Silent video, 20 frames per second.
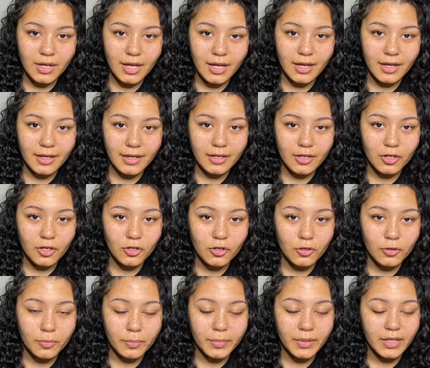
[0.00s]
I
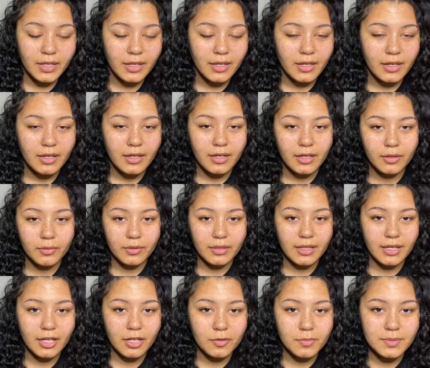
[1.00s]
hope it
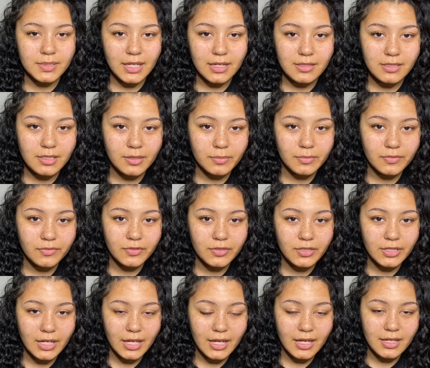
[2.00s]
really helps out some of you
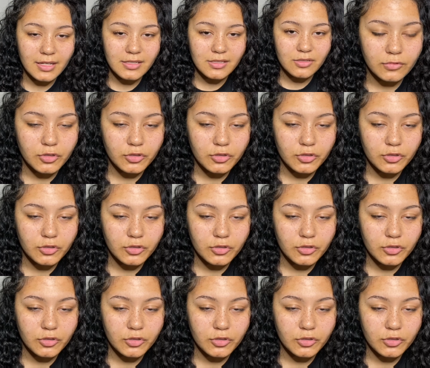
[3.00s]
guys